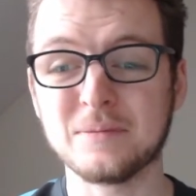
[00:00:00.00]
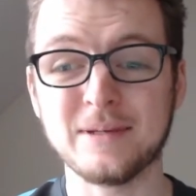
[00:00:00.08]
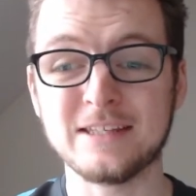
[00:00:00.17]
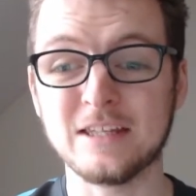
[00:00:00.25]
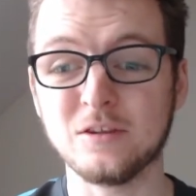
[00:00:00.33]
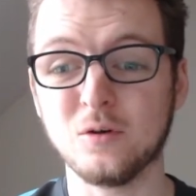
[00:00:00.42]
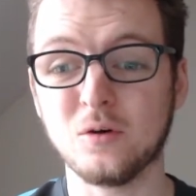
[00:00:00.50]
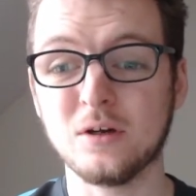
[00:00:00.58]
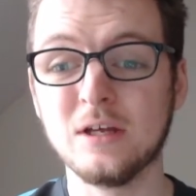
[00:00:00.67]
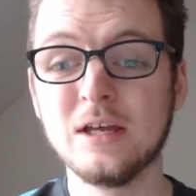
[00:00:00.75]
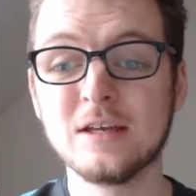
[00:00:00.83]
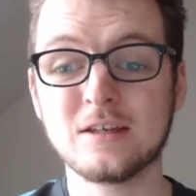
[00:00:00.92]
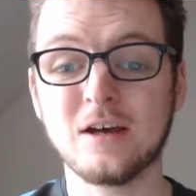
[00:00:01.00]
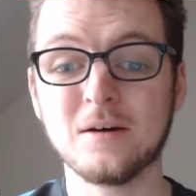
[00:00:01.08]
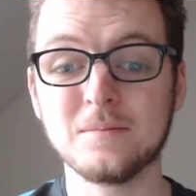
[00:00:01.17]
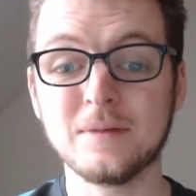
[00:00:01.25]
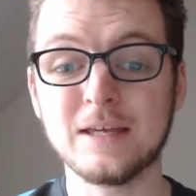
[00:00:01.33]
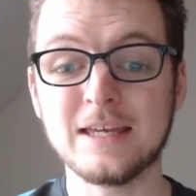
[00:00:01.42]
But it did not
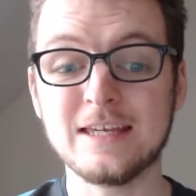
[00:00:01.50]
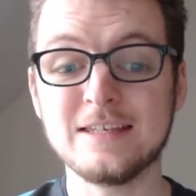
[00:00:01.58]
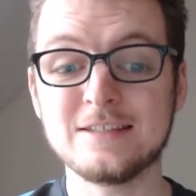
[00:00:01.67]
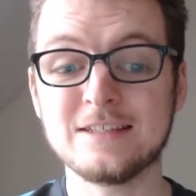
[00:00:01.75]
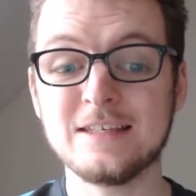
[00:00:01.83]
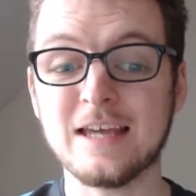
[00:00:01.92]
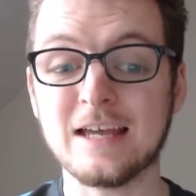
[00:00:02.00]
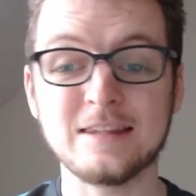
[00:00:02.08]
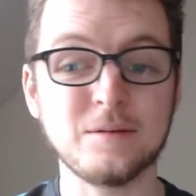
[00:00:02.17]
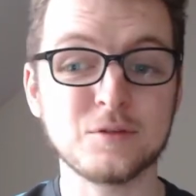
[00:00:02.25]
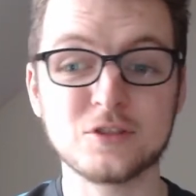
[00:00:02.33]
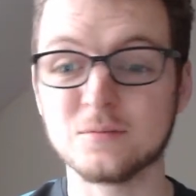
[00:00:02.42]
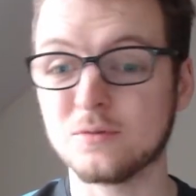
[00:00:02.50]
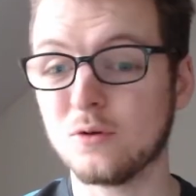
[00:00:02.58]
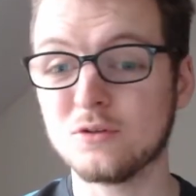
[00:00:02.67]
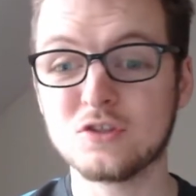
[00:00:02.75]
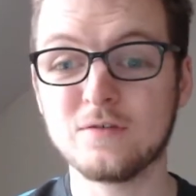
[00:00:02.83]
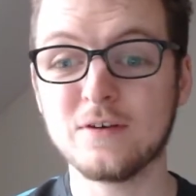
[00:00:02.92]
come easy, and there was some
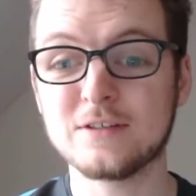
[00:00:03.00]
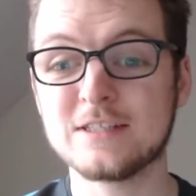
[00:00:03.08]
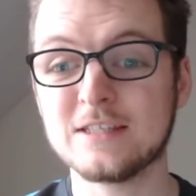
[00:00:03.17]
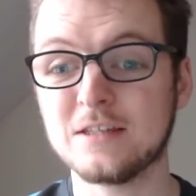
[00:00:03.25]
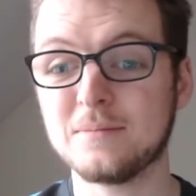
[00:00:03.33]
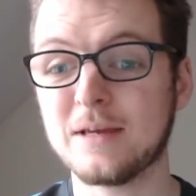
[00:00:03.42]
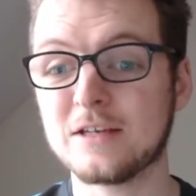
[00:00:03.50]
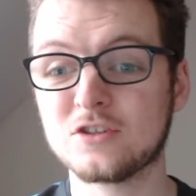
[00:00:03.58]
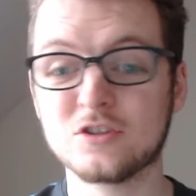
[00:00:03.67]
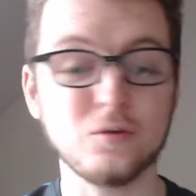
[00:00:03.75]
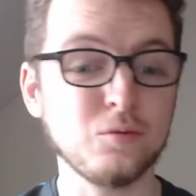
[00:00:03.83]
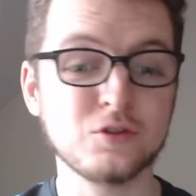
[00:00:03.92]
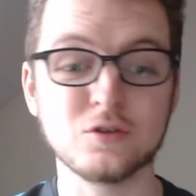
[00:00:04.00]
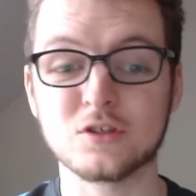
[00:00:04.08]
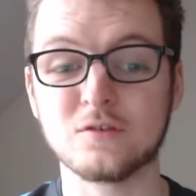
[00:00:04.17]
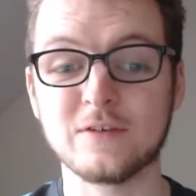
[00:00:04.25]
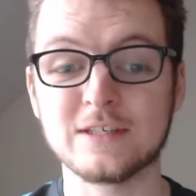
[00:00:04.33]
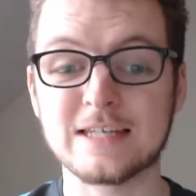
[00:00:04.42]
controversies in the match. All sorts
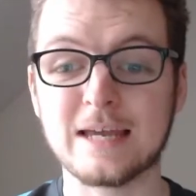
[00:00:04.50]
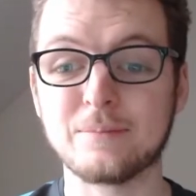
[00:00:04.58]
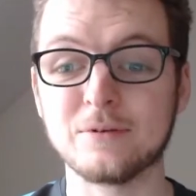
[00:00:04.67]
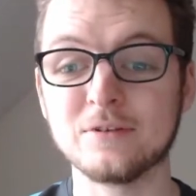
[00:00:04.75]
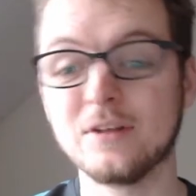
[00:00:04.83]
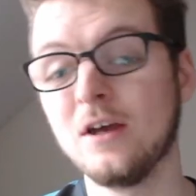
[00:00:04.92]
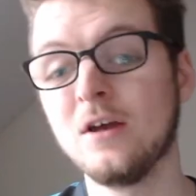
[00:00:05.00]
of things happened.